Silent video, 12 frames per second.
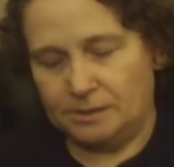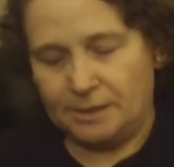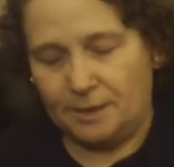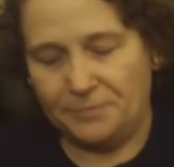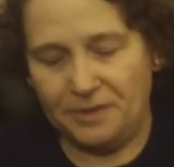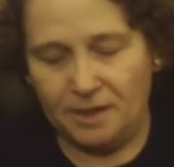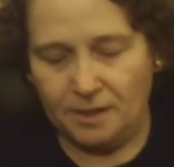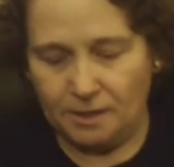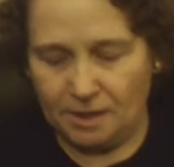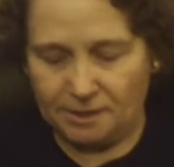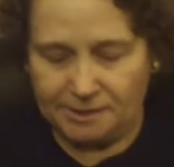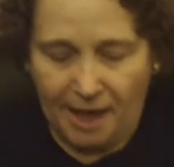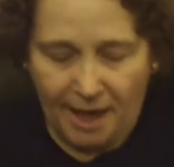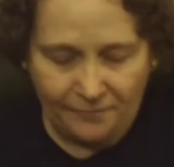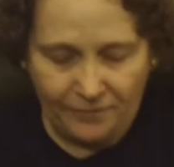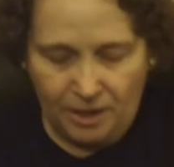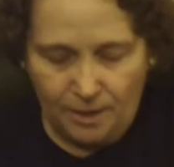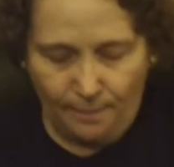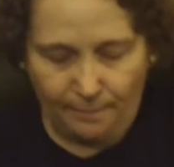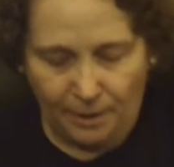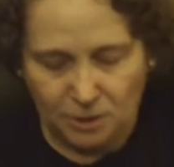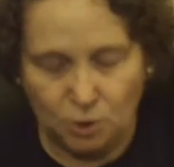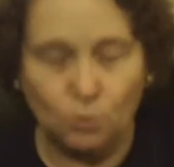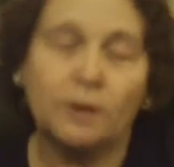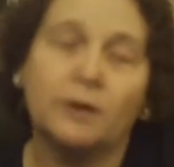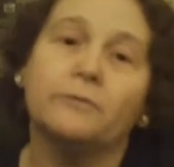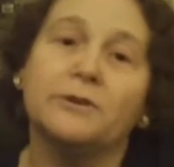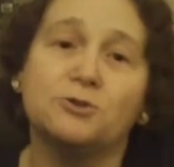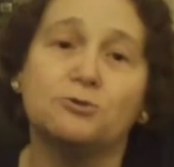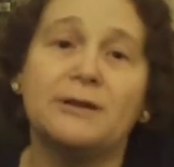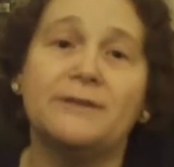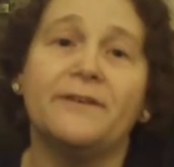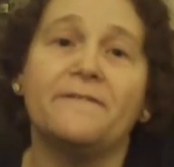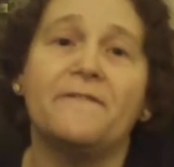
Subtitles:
Something that's heavy, but you want to retrieve it